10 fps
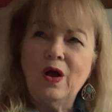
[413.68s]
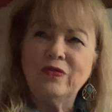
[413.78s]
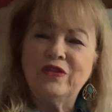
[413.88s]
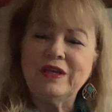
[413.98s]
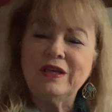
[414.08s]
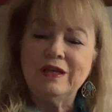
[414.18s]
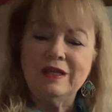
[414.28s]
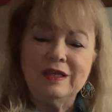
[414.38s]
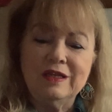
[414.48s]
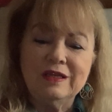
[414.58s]

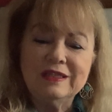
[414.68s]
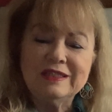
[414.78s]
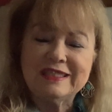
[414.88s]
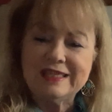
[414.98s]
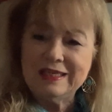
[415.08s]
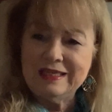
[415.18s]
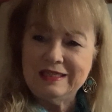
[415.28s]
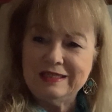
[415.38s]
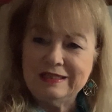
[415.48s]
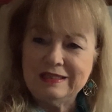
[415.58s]
the
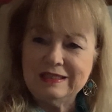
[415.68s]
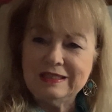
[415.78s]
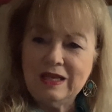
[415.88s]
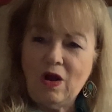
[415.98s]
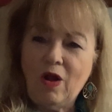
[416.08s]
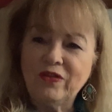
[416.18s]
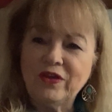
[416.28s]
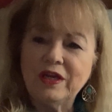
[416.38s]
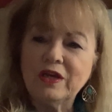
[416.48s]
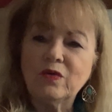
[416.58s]
scenes are
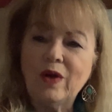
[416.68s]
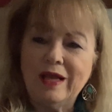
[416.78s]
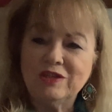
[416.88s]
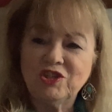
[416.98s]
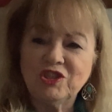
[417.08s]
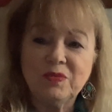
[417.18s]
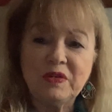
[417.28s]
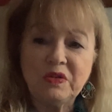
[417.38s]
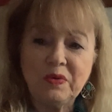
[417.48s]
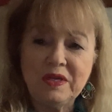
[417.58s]
the interactions
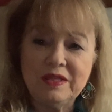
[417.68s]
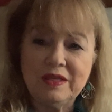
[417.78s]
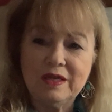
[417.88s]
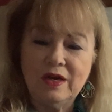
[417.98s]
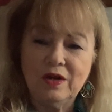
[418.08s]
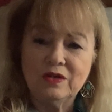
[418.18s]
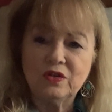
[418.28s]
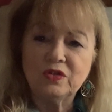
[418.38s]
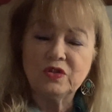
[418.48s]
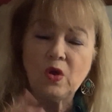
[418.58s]
between the
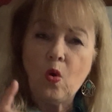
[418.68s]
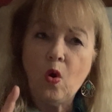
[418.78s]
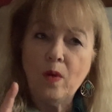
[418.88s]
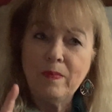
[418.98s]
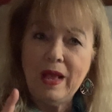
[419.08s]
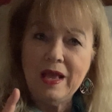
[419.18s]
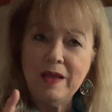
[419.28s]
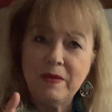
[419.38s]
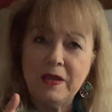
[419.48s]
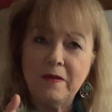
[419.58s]
characters, or
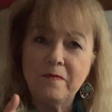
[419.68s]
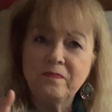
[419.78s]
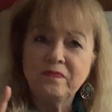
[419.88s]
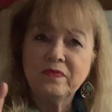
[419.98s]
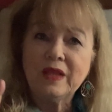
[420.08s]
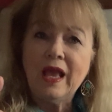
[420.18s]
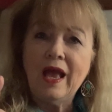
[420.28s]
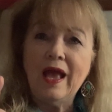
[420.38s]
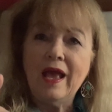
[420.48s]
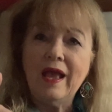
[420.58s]
maybe
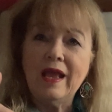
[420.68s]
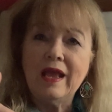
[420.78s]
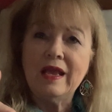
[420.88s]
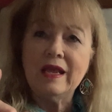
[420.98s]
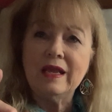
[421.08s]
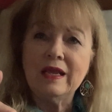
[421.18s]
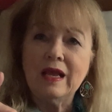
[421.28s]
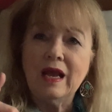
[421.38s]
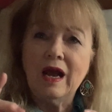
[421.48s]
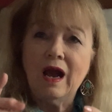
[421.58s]

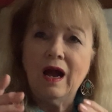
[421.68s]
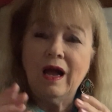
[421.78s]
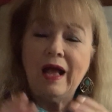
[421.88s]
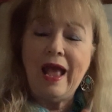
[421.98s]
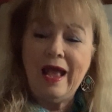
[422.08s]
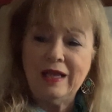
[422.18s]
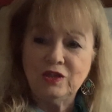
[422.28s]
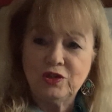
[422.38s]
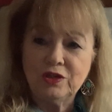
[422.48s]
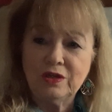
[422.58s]
a
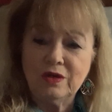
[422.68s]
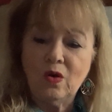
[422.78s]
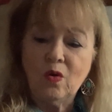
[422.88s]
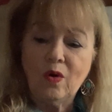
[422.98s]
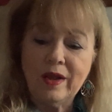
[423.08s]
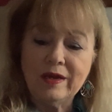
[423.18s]
action or a